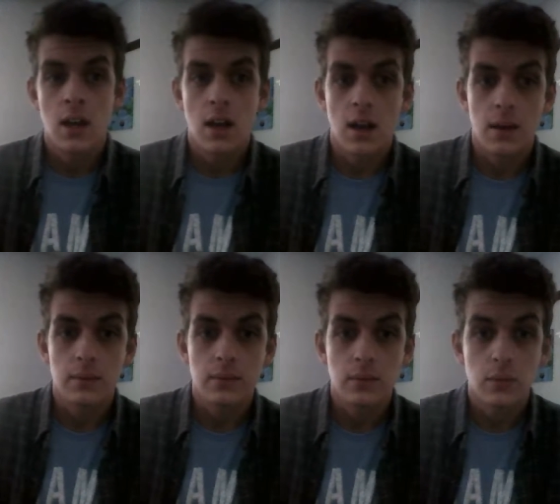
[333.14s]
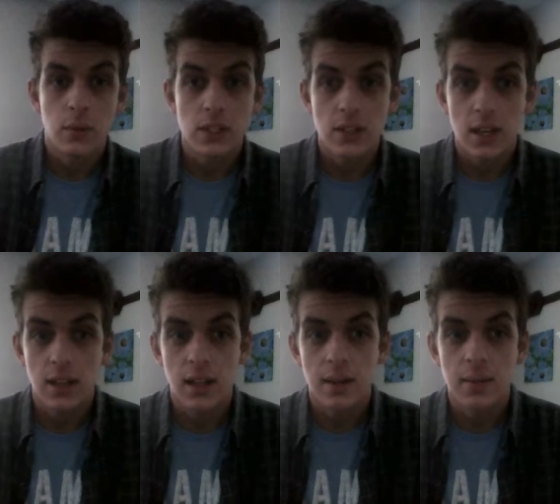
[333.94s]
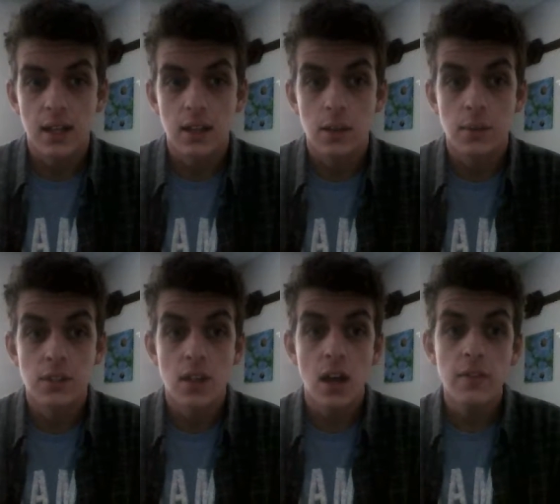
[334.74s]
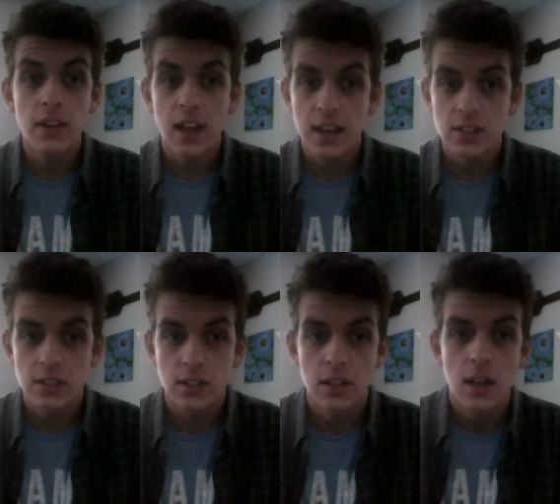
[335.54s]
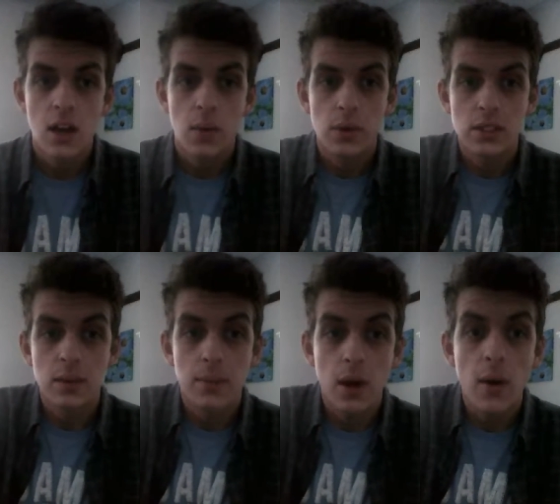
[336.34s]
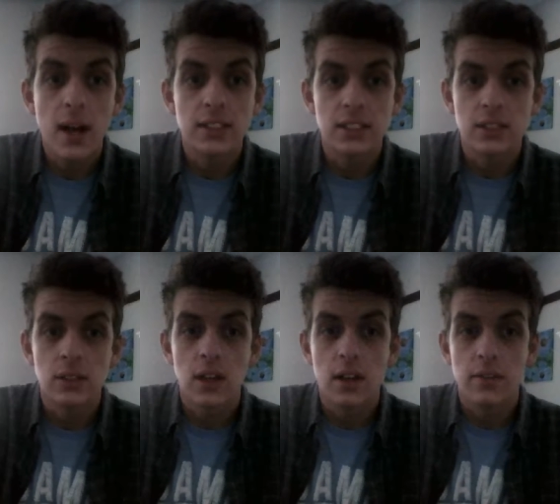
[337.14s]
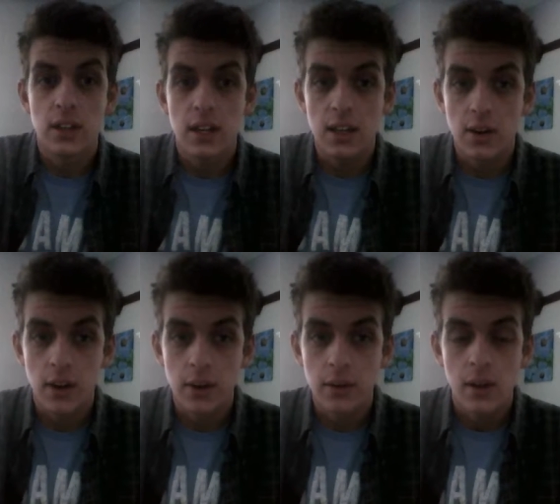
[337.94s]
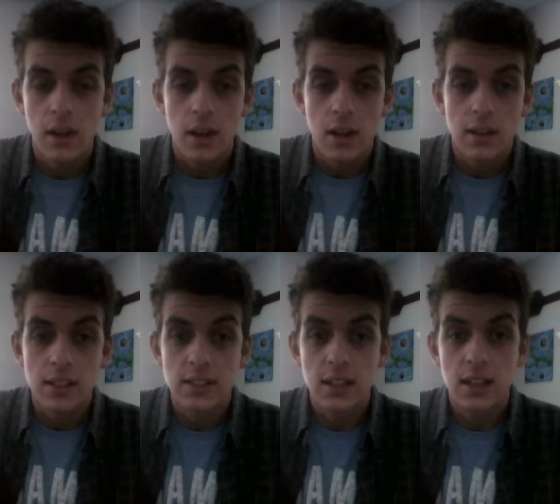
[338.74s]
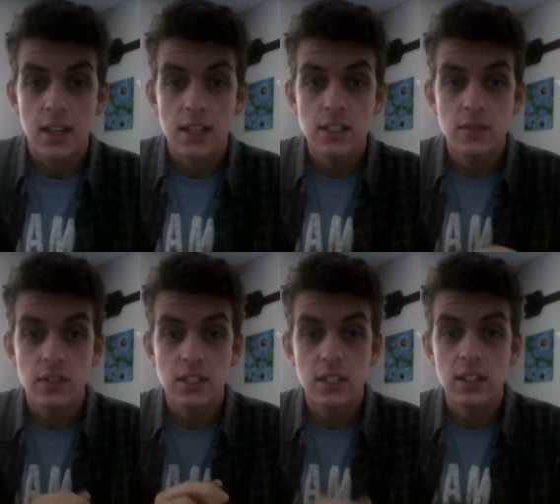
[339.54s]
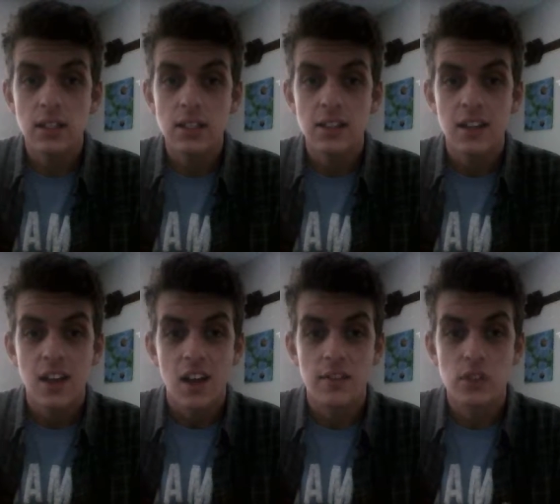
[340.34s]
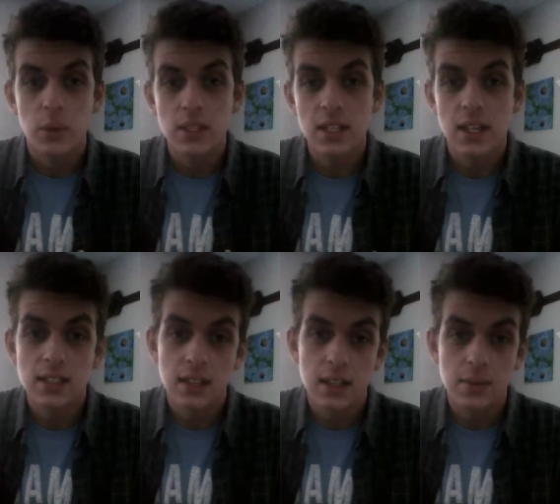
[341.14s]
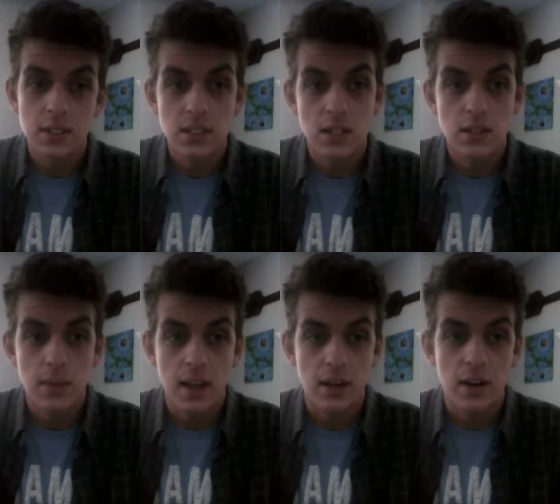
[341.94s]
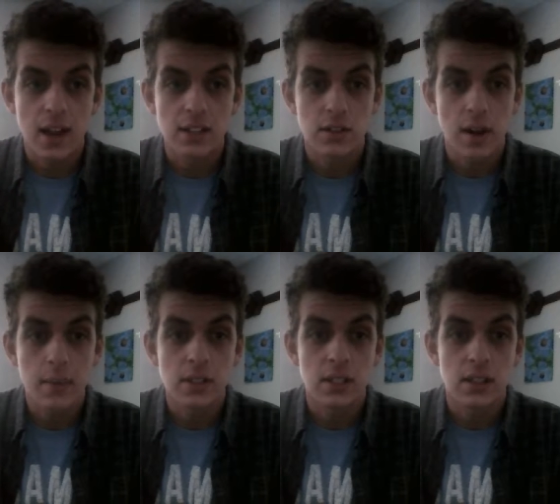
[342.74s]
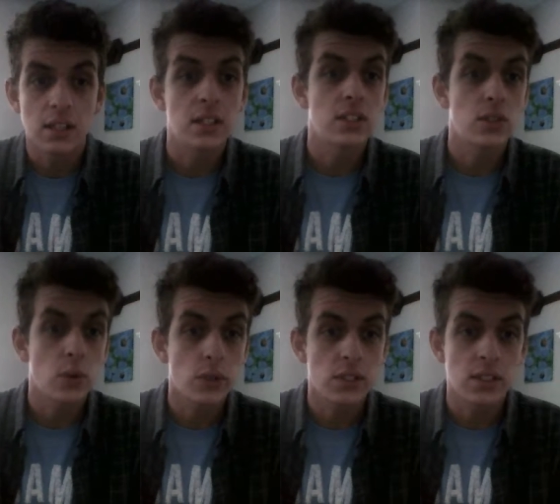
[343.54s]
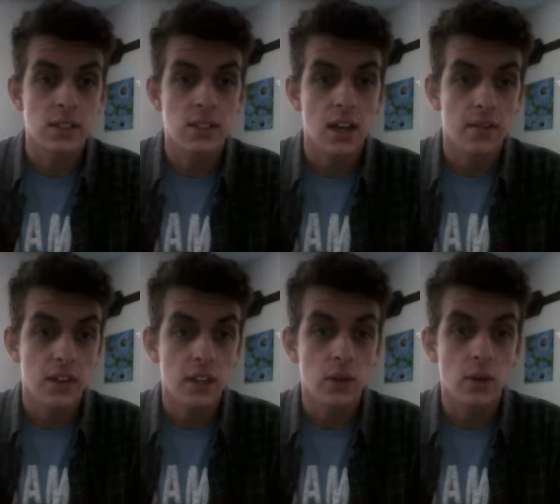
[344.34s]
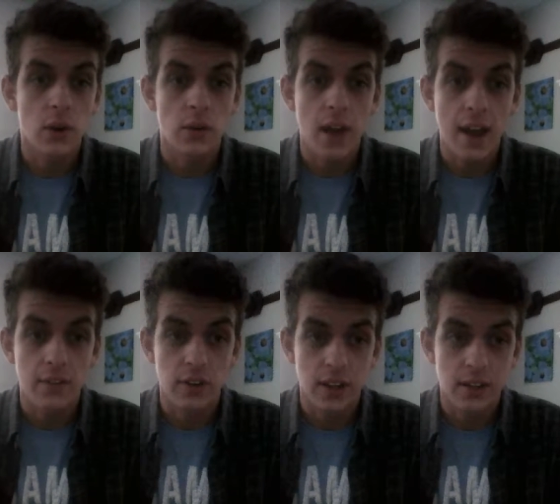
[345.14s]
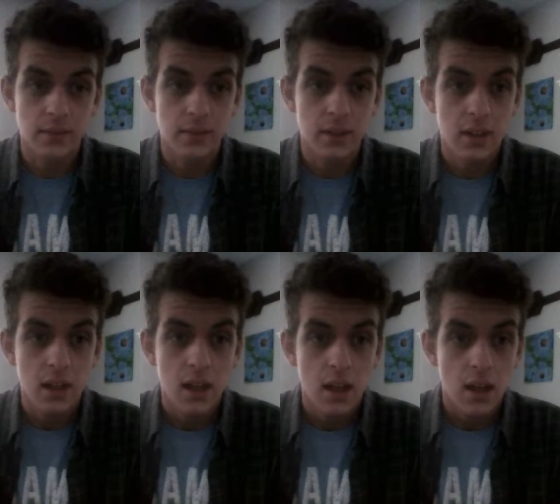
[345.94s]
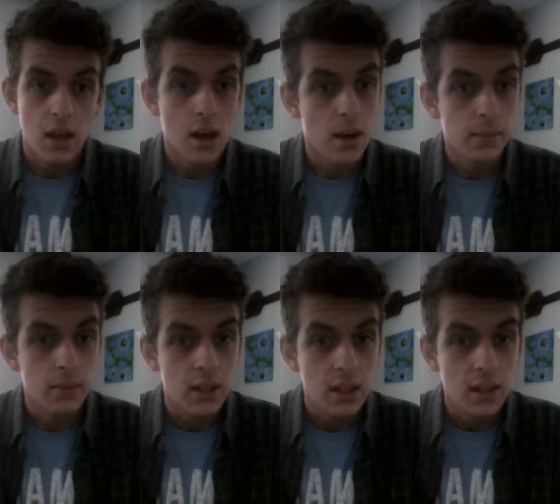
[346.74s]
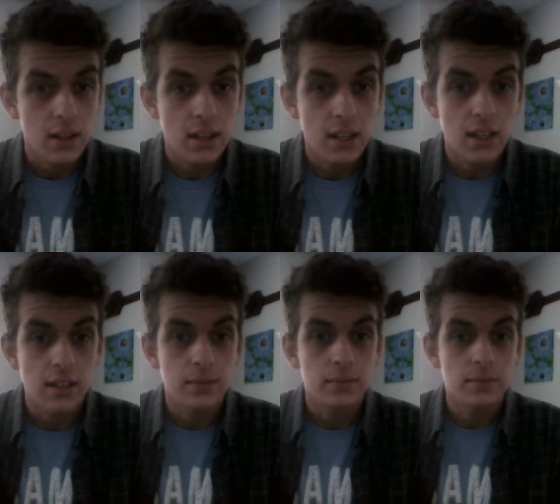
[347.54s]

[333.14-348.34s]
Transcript: um, which they claim that the personification was the beau ideal of the Negro. They said that his facility of twisting his limbs in such a manner as to represent the distortions of the ill-grown African. Um, the